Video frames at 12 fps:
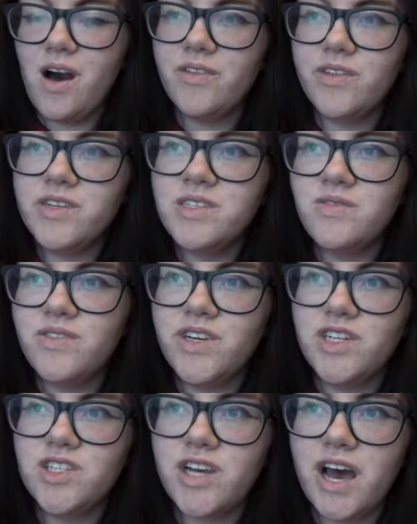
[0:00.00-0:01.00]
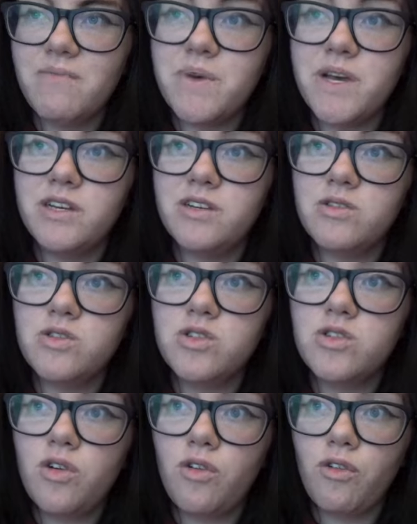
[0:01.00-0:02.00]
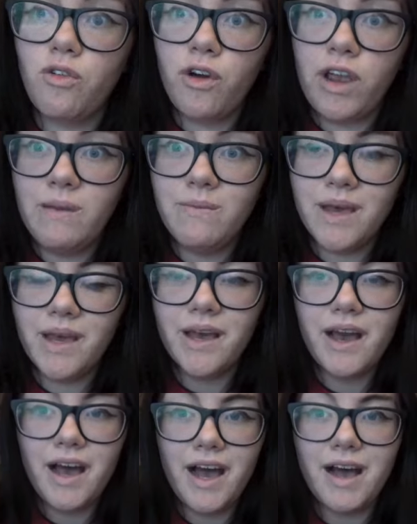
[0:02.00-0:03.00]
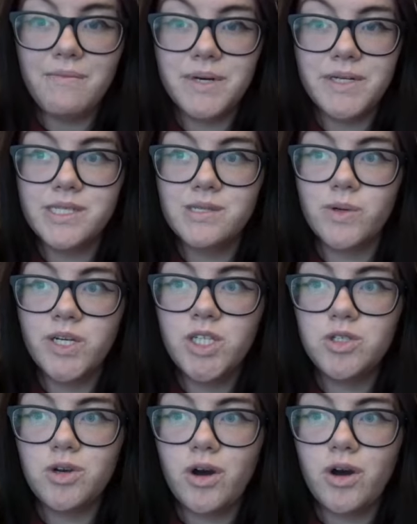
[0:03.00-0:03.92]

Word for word: This fish had me screaming at my Switch.